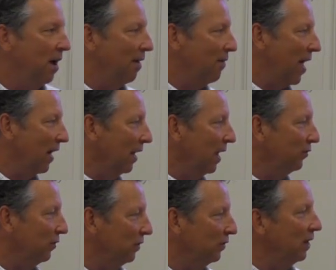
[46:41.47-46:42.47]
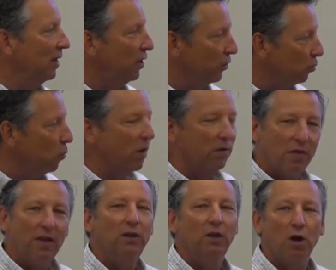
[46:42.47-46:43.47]
of adolescence. And here's one
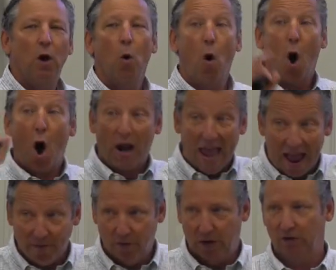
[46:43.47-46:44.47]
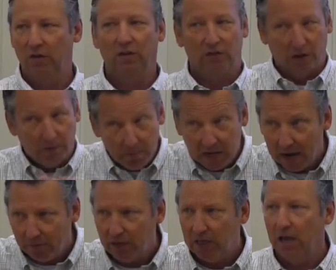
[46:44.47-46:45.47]
thing to know on average this doesn't mean
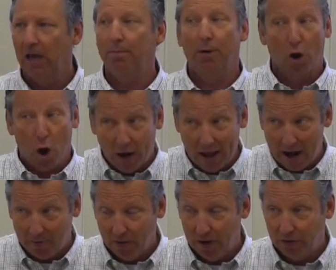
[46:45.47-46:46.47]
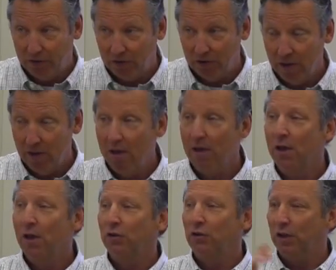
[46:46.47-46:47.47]
every kid, but on average,
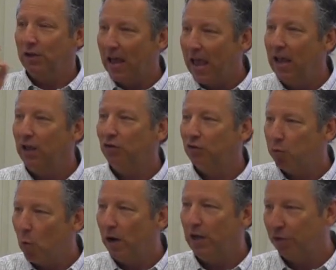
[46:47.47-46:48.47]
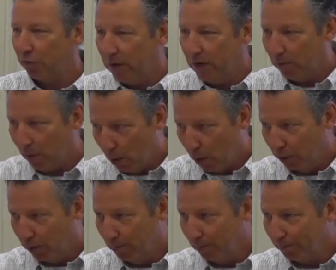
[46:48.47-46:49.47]
Today's 23 year
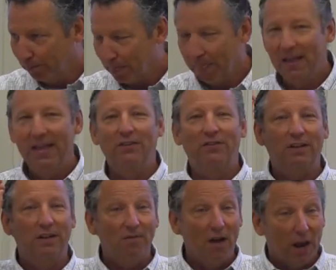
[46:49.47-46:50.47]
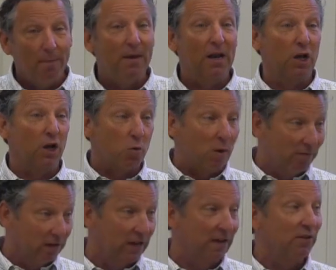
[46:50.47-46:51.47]
old is the developmental
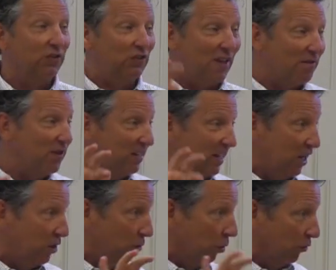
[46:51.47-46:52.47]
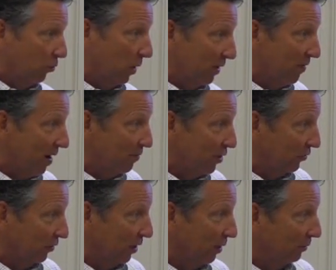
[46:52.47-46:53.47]
equivalent of a 17 year old 25
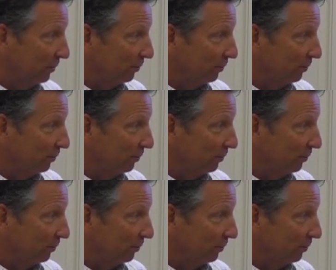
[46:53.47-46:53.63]
years ago.